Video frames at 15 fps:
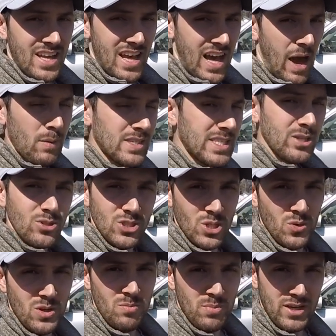I would still do
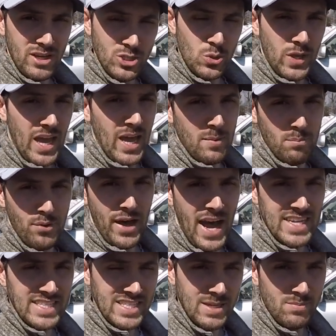it because you can
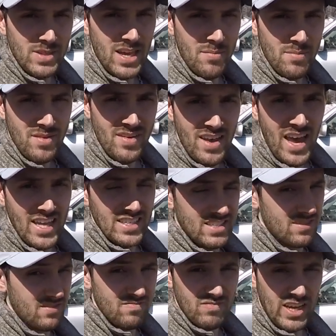plasti dip them and
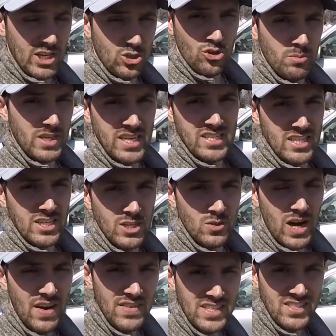it's extremely easy to do,
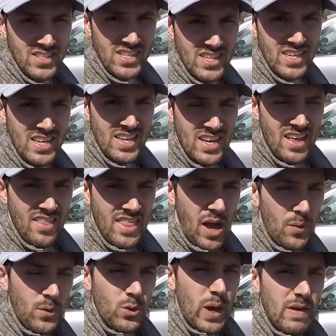obviously. That
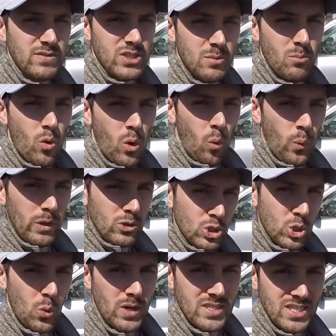way you have some more wheel
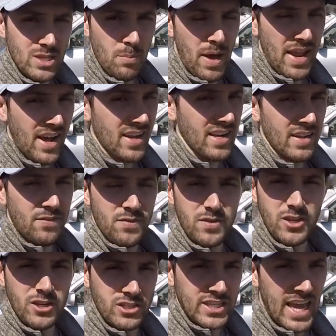choices depending on if
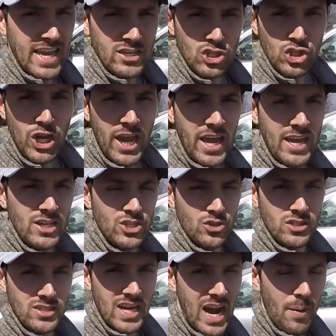your taste change or the
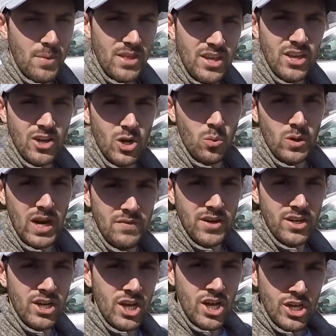time of the year or
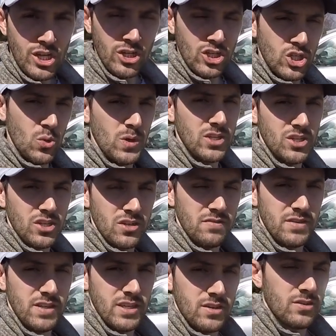whatever you're doing to your
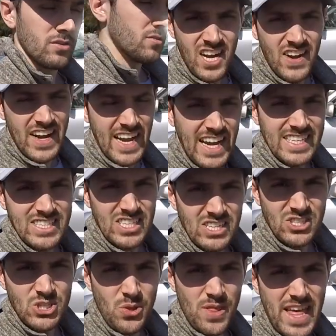vehicle. All right guys,
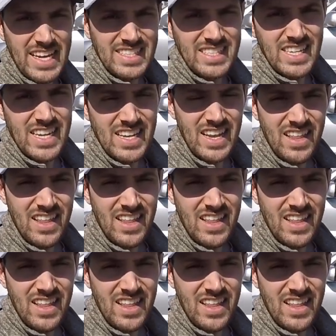so that's it.